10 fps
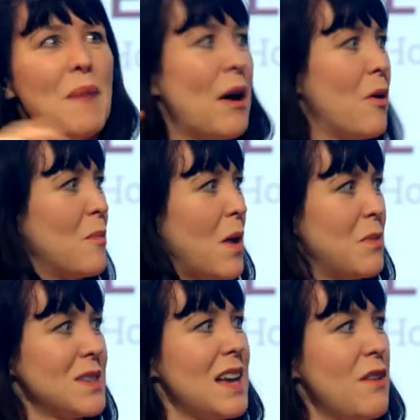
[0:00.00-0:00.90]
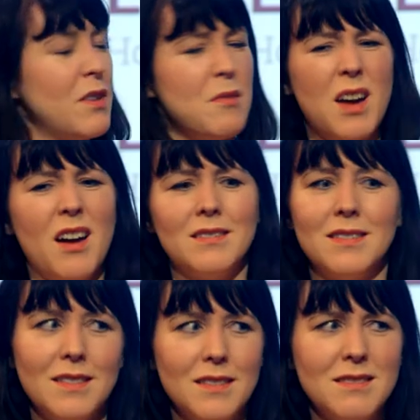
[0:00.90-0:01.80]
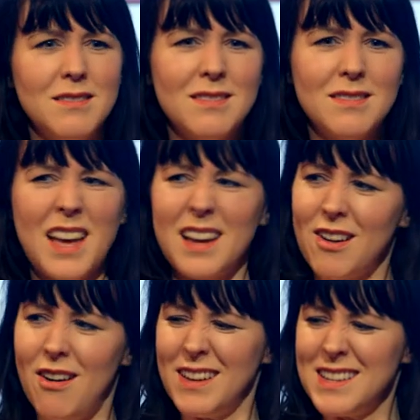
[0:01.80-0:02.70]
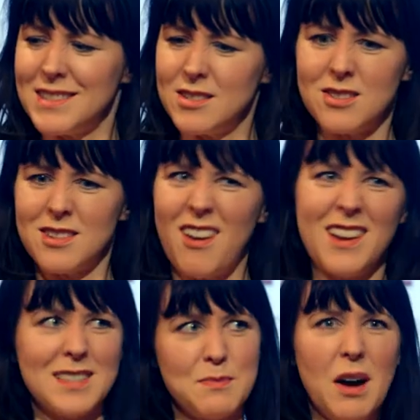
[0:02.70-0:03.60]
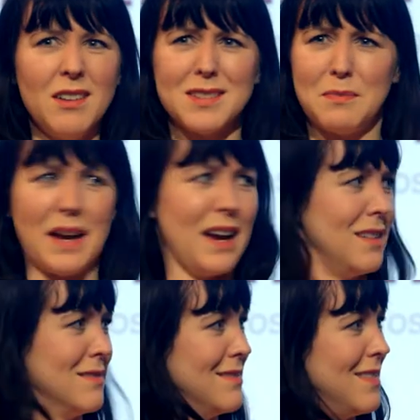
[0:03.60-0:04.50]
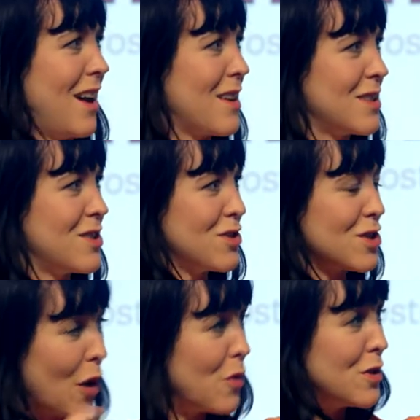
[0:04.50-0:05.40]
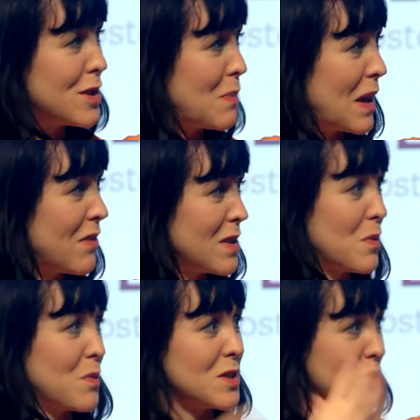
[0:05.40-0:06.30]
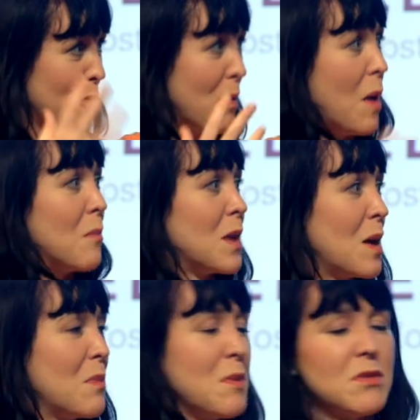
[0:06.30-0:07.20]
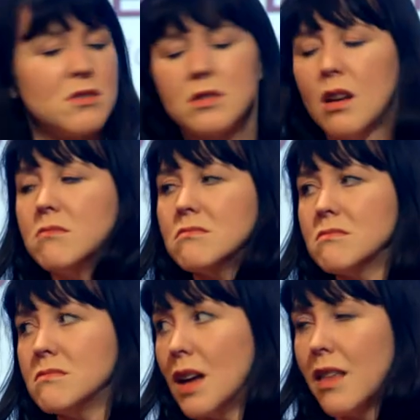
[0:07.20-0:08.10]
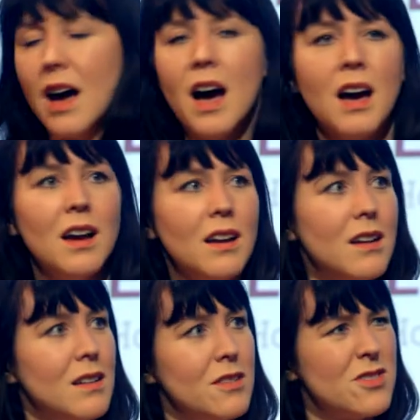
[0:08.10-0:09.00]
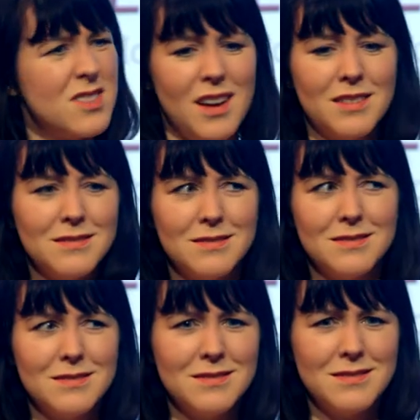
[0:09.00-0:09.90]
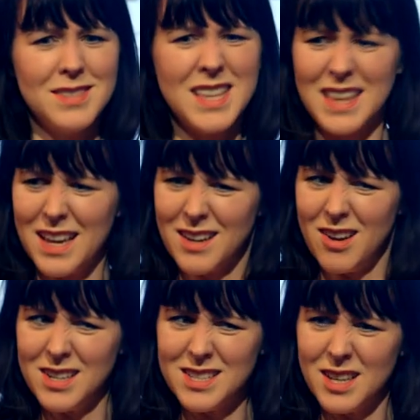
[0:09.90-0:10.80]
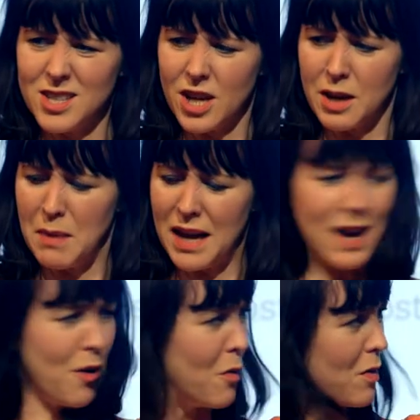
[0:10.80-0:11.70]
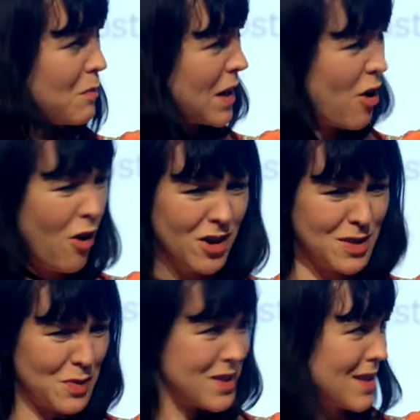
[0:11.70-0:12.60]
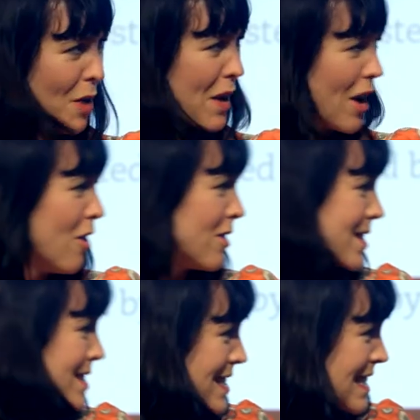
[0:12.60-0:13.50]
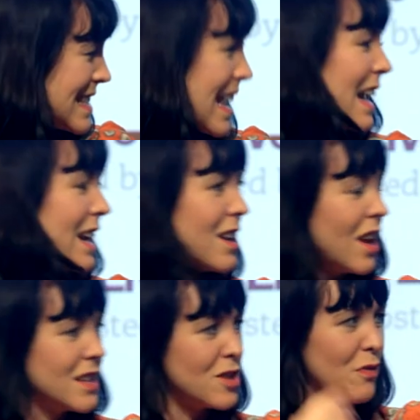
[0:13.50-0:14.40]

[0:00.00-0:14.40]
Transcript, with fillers: out by myself and I'm like, that guy's just, like, smile at me. Like, because you're so used to being invisible once you're a mum. Like, people just, like that. You're just like, I think that guy's, like, checking me out. Oh, my God, what's going on? This is insane. And, like, you